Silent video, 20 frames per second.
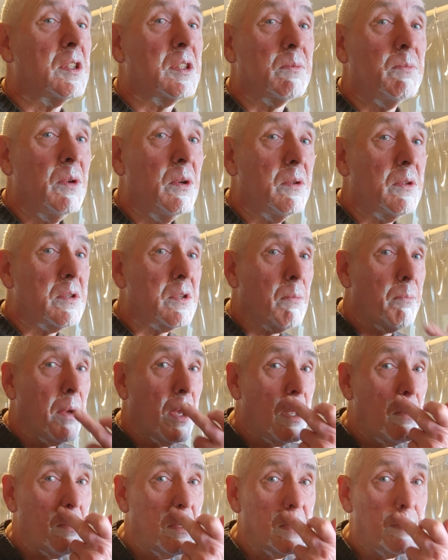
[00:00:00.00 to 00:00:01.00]
Smooth as a
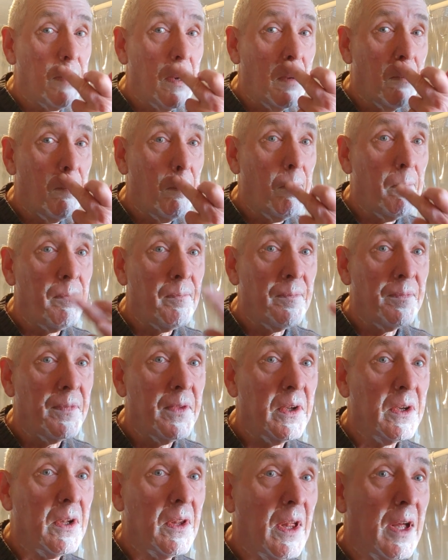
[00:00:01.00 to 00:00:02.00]
baby's bum.
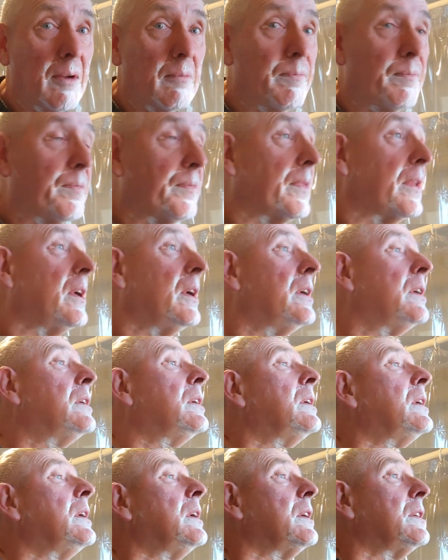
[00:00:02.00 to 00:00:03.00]
Look at that.
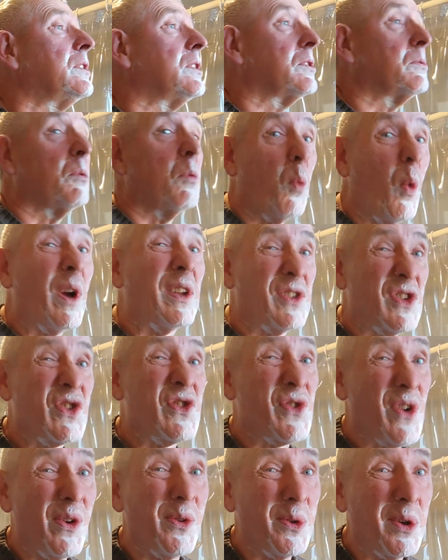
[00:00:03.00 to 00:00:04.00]
Just with one
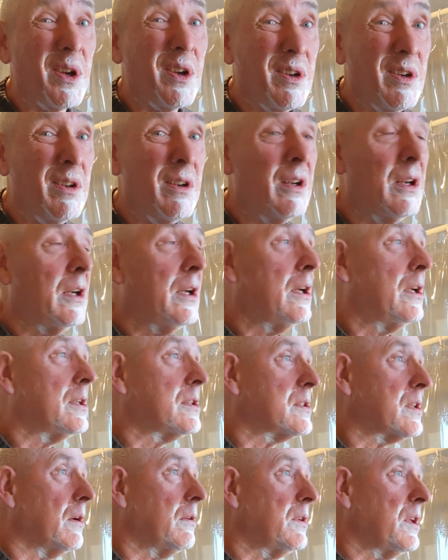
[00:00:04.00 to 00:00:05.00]
stroke.
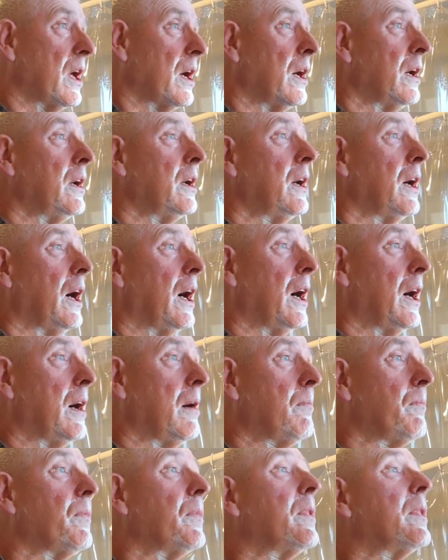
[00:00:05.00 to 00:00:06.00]
So yeah,
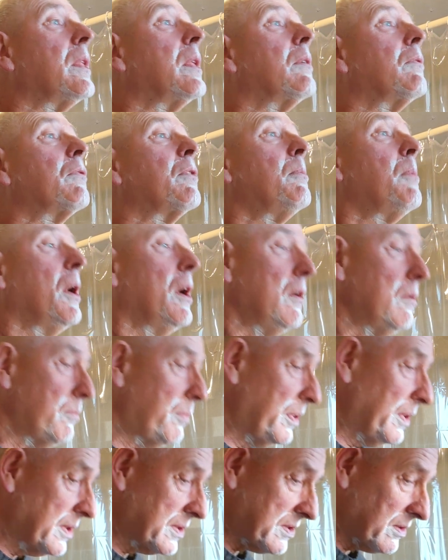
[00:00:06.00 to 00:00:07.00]
um, for my
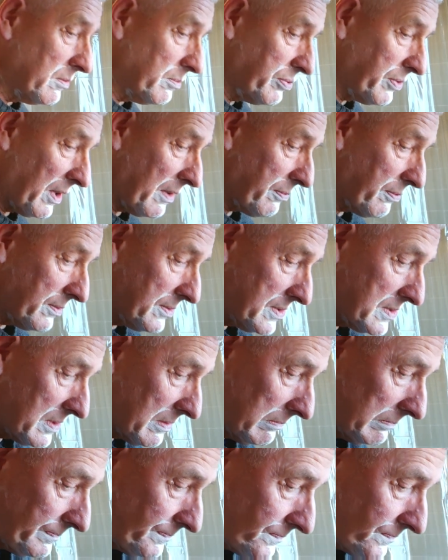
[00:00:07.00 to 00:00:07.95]
own personal preference,